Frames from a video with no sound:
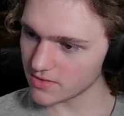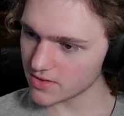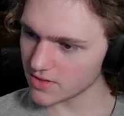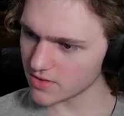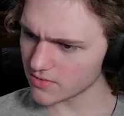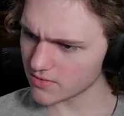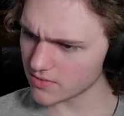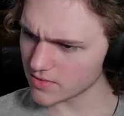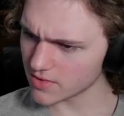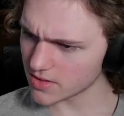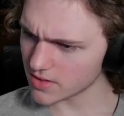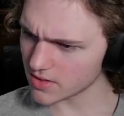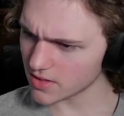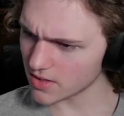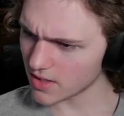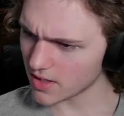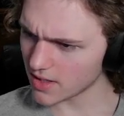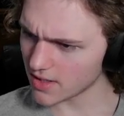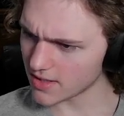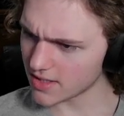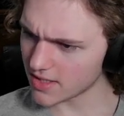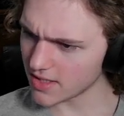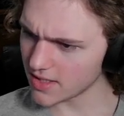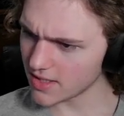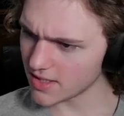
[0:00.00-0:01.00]
It was
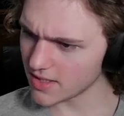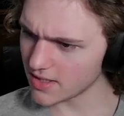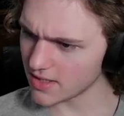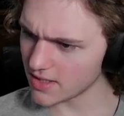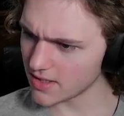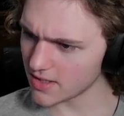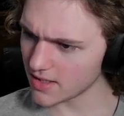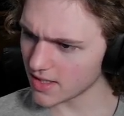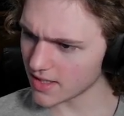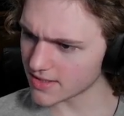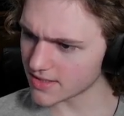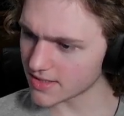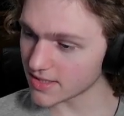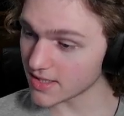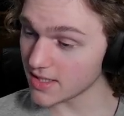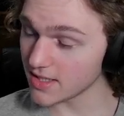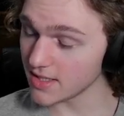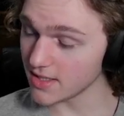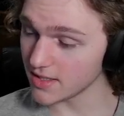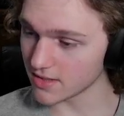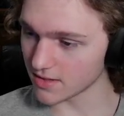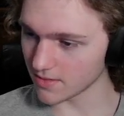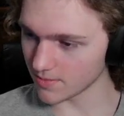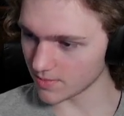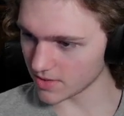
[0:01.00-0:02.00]
he has
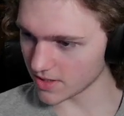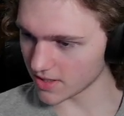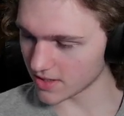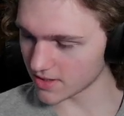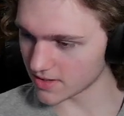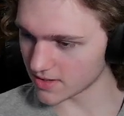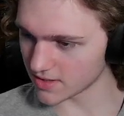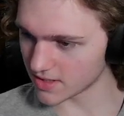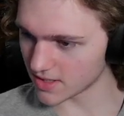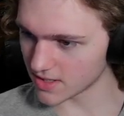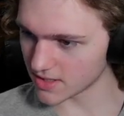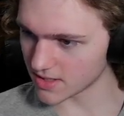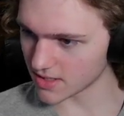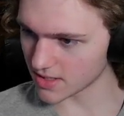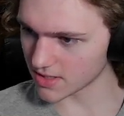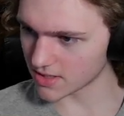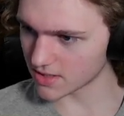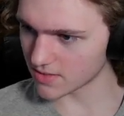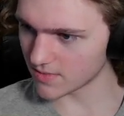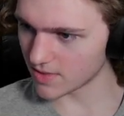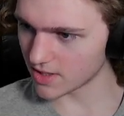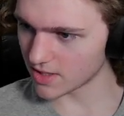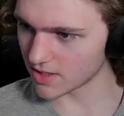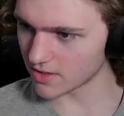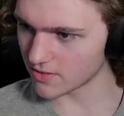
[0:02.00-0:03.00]
eaten a plant that tastes like
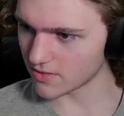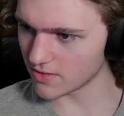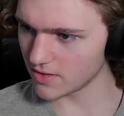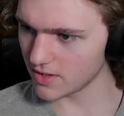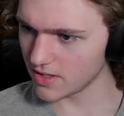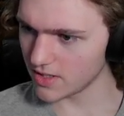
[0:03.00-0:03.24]
tomato.